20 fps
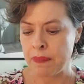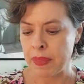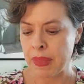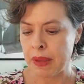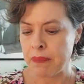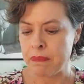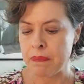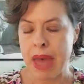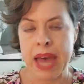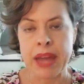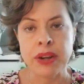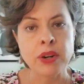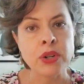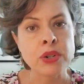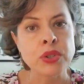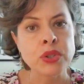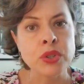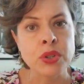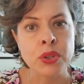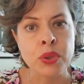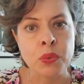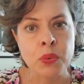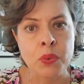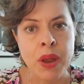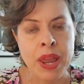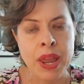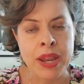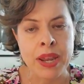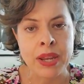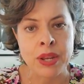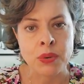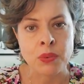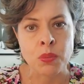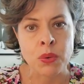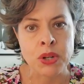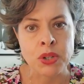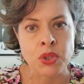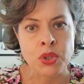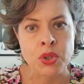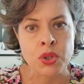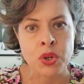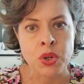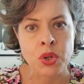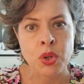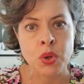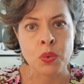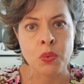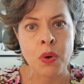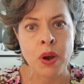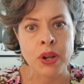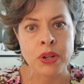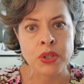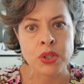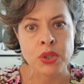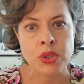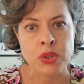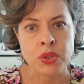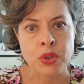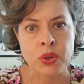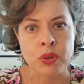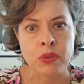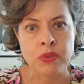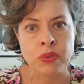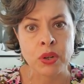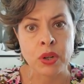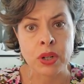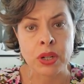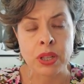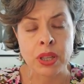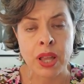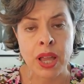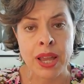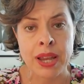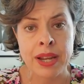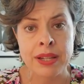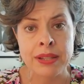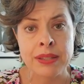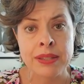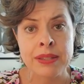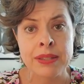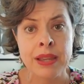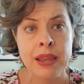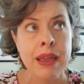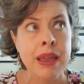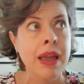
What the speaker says: matters to the way in which you want to serve your clients,